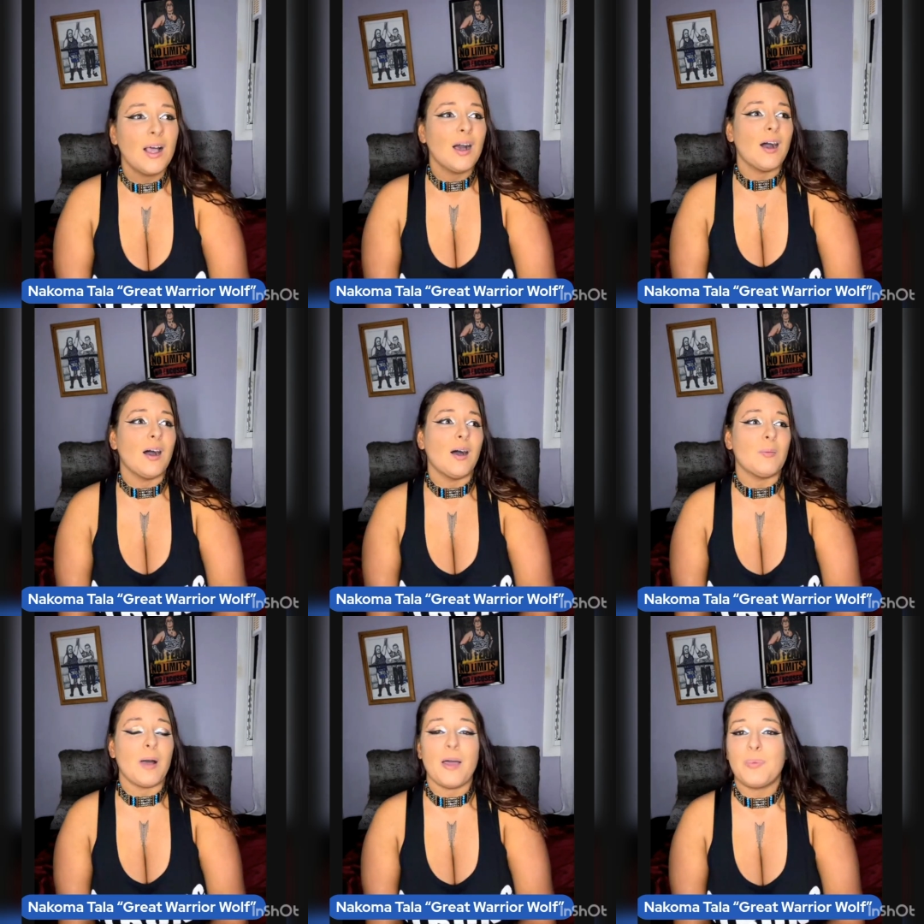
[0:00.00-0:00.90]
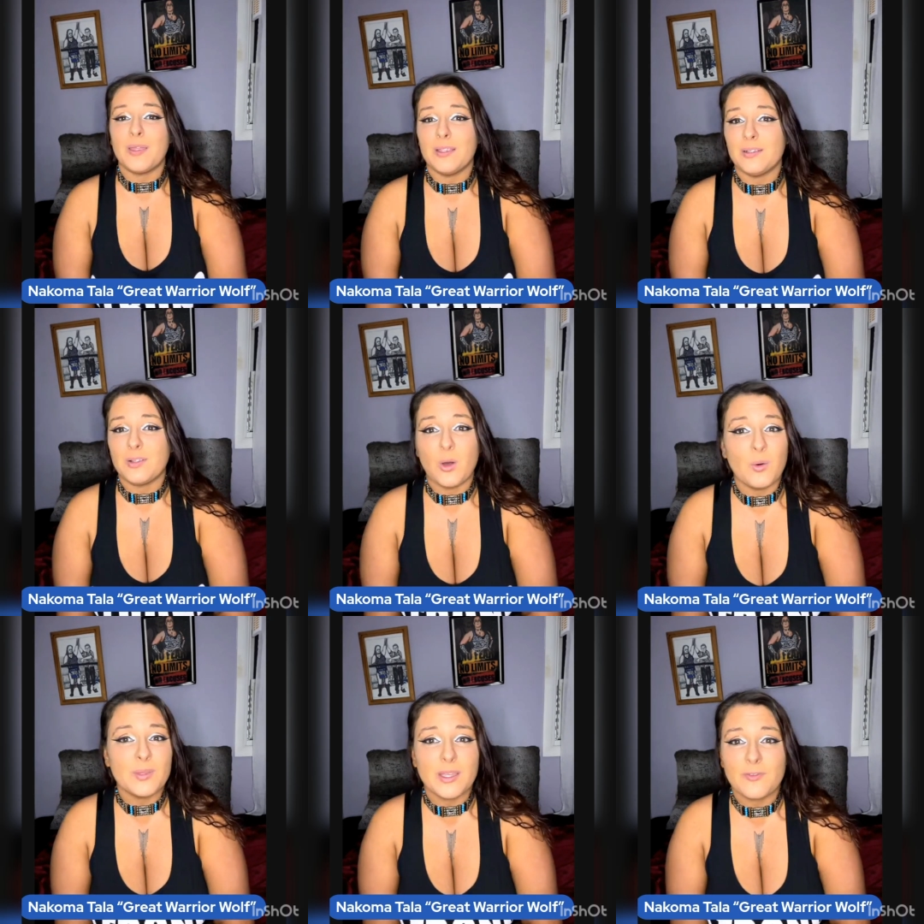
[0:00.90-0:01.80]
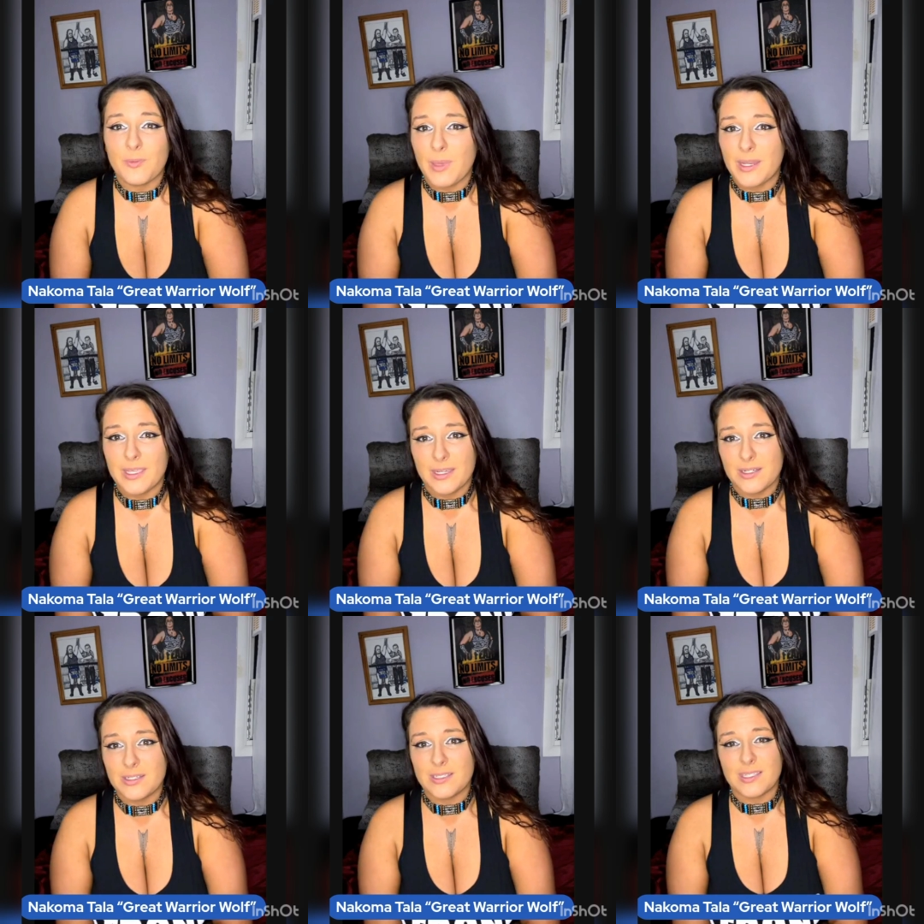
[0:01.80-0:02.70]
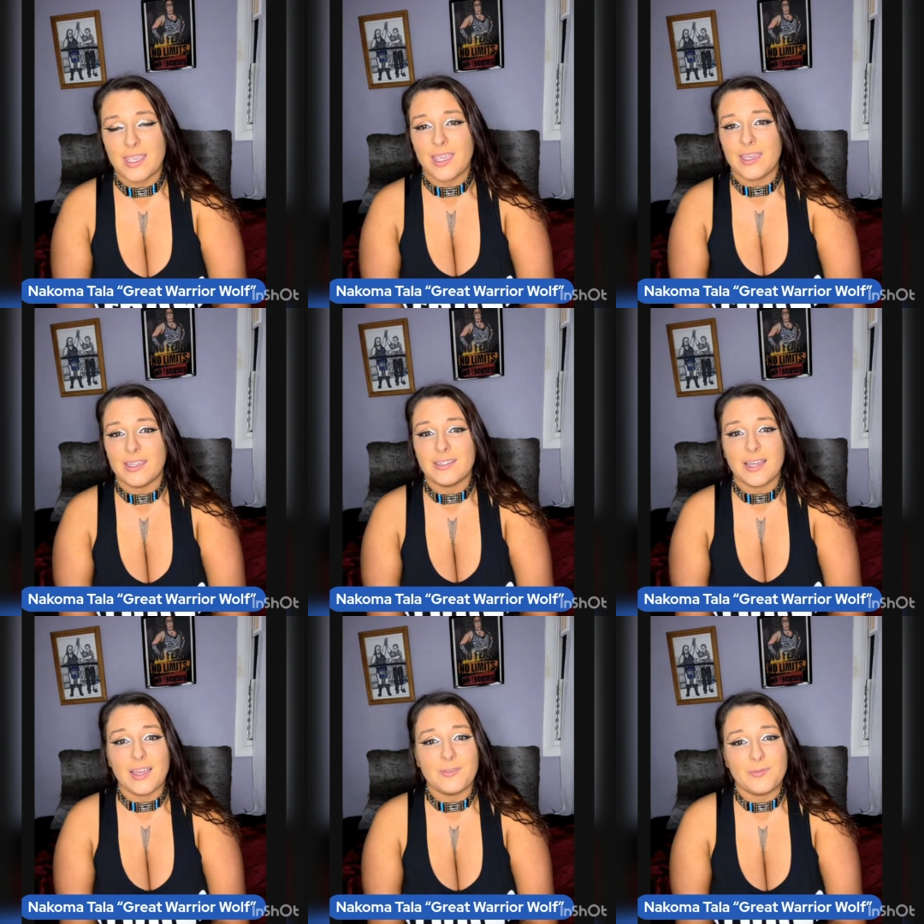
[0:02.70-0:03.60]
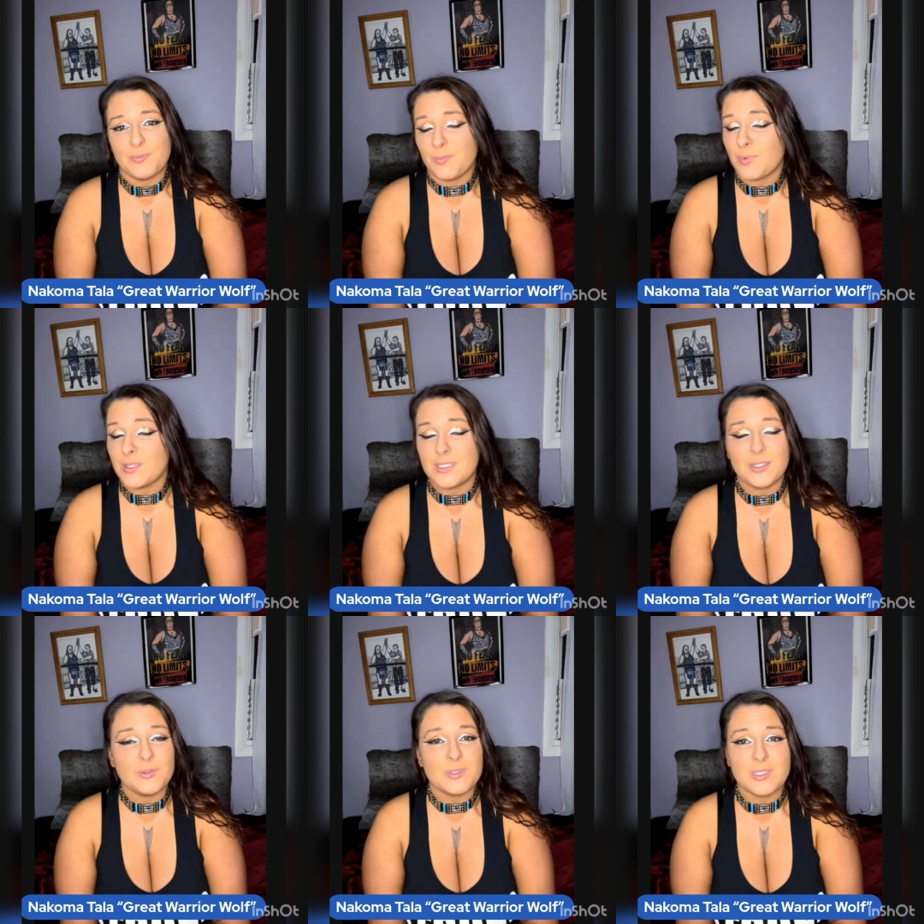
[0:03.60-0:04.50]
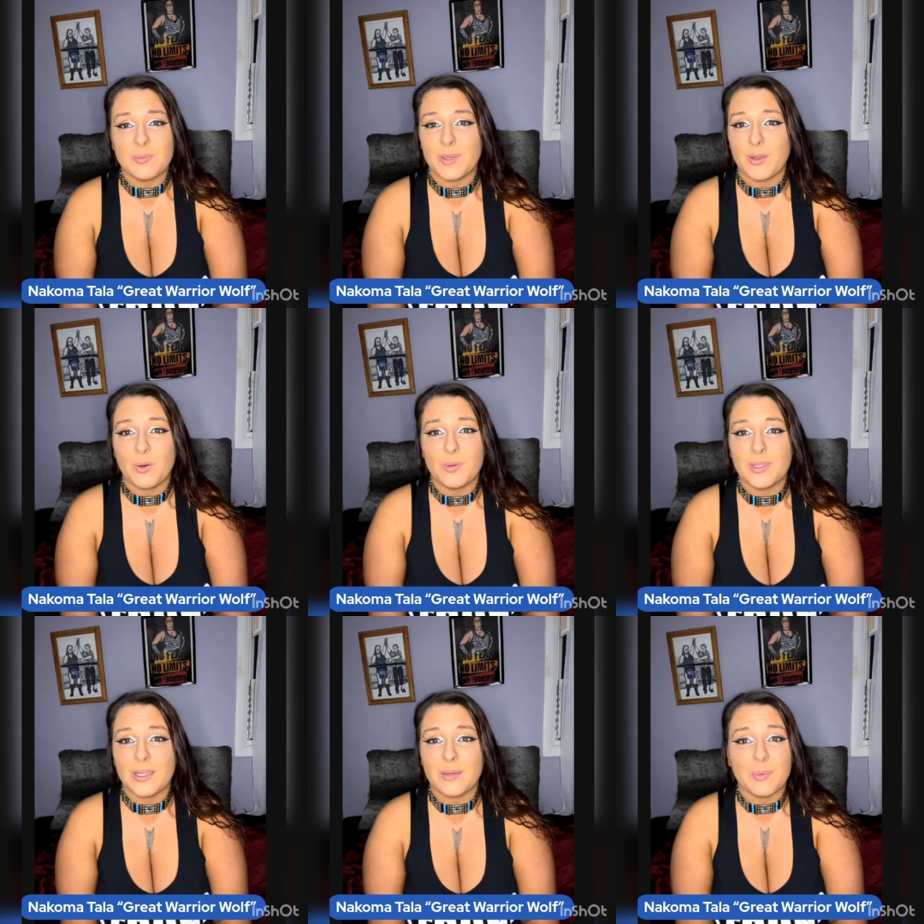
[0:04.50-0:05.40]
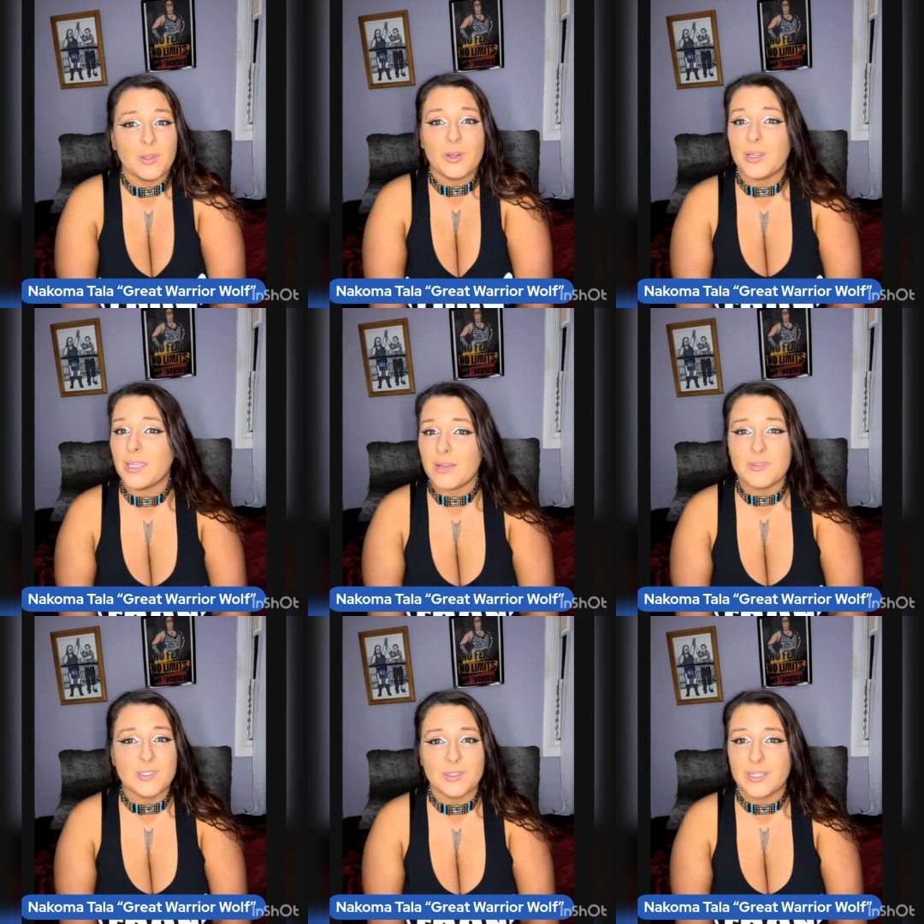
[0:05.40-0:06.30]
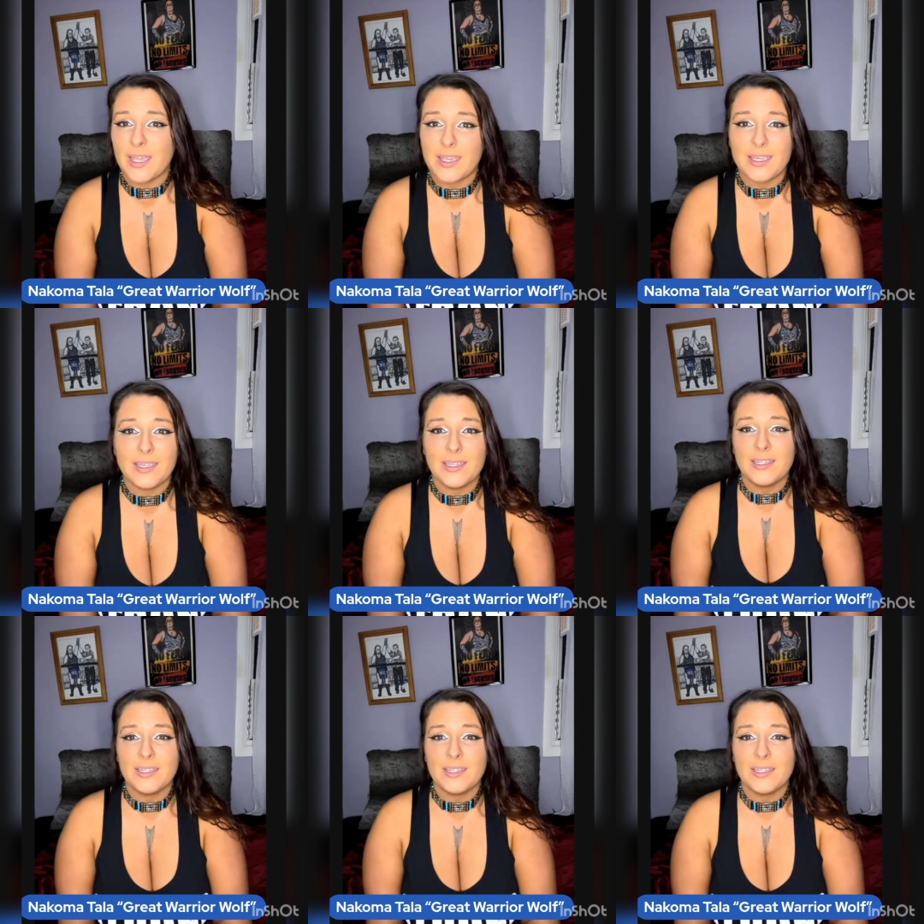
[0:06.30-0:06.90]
I've been going there for many years, and I've continuously been going there. I've been learning every single day.